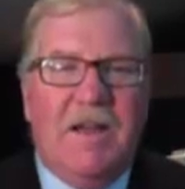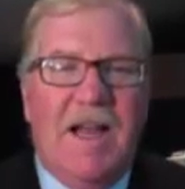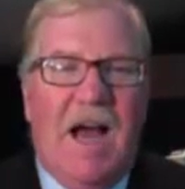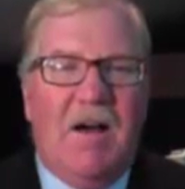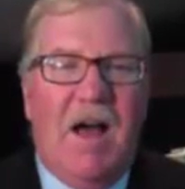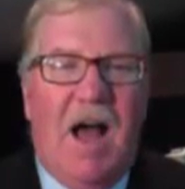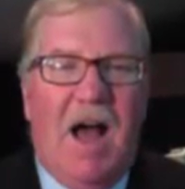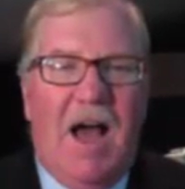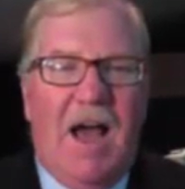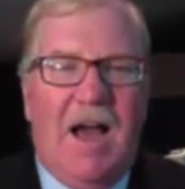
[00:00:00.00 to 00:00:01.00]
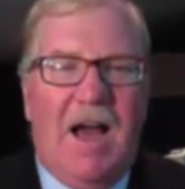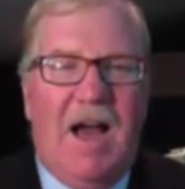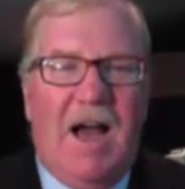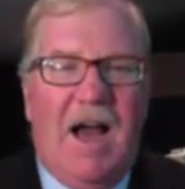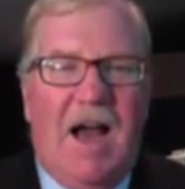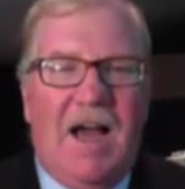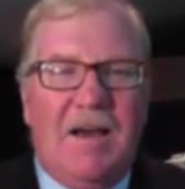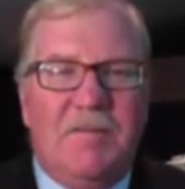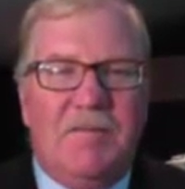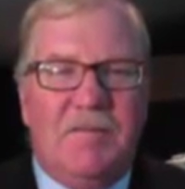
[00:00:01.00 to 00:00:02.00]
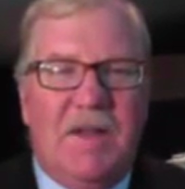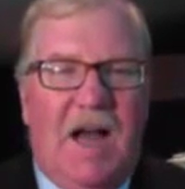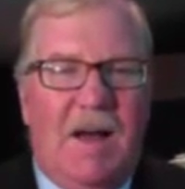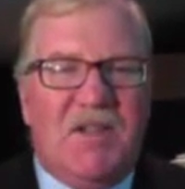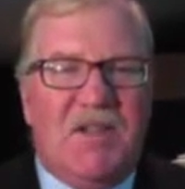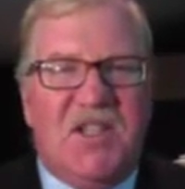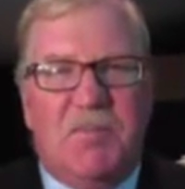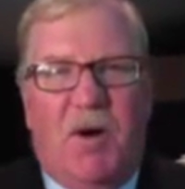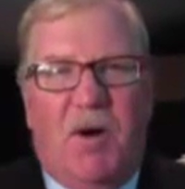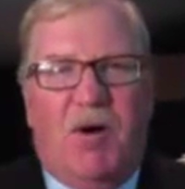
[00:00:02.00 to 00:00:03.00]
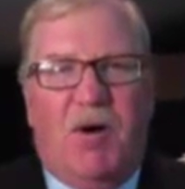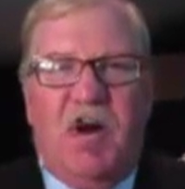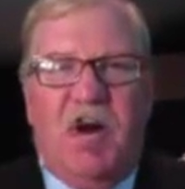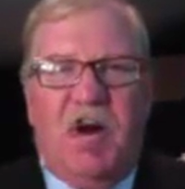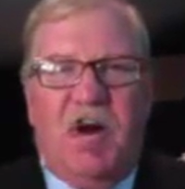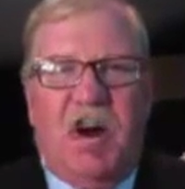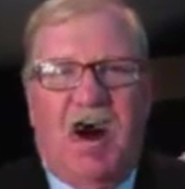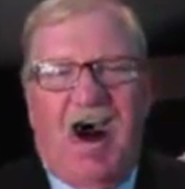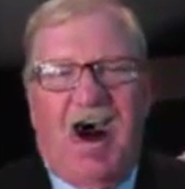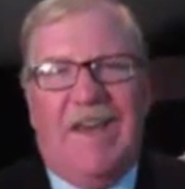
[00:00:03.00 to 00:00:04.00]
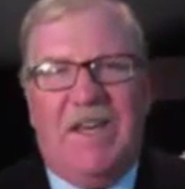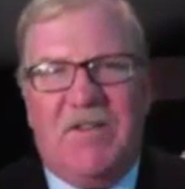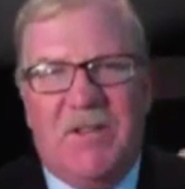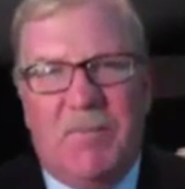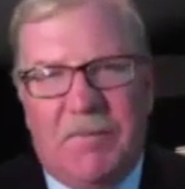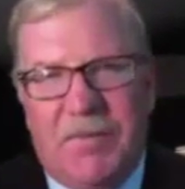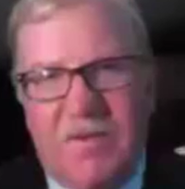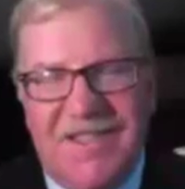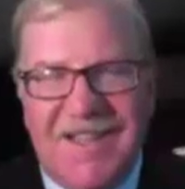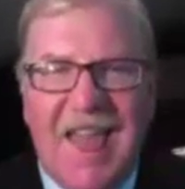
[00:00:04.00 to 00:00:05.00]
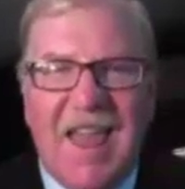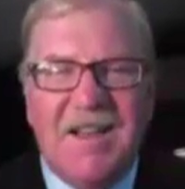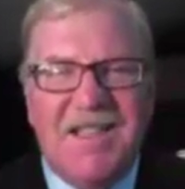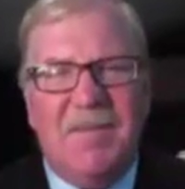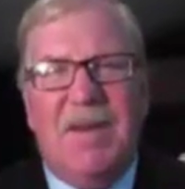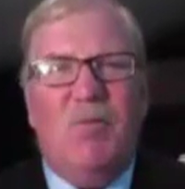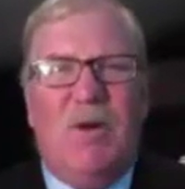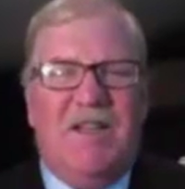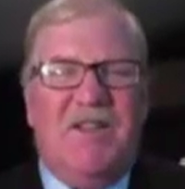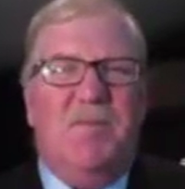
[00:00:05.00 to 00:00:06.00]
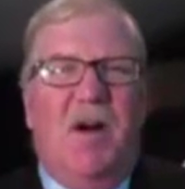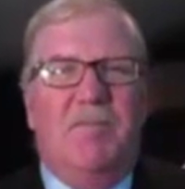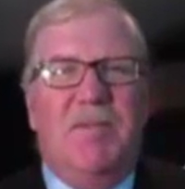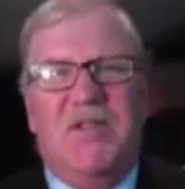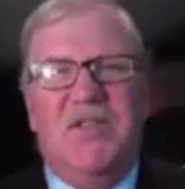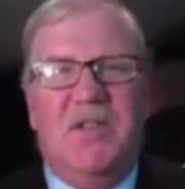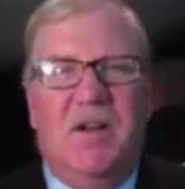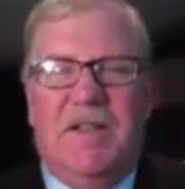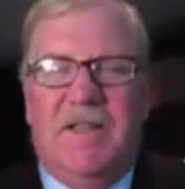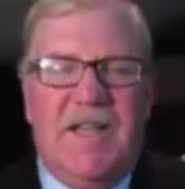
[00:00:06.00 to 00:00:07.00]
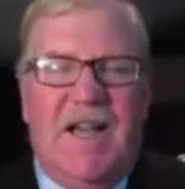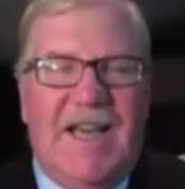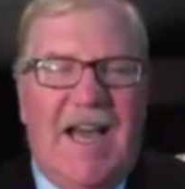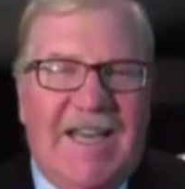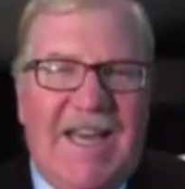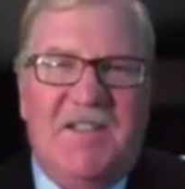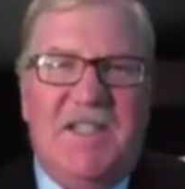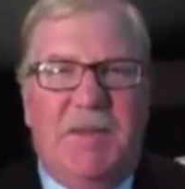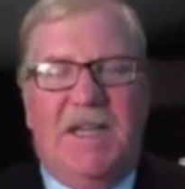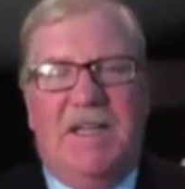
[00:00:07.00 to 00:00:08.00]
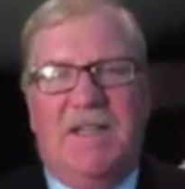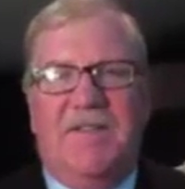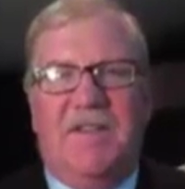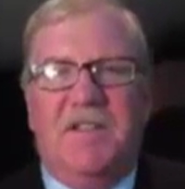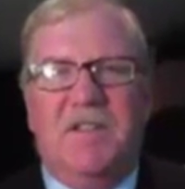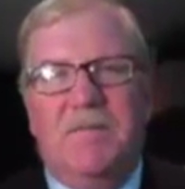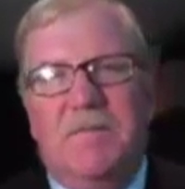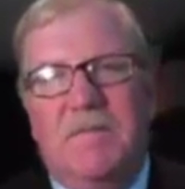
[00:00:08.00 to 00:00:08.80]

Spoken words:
Now, I'm a smart person. I think you're a smart person. Tell me what a small business loan is. I can't seem to get a definition.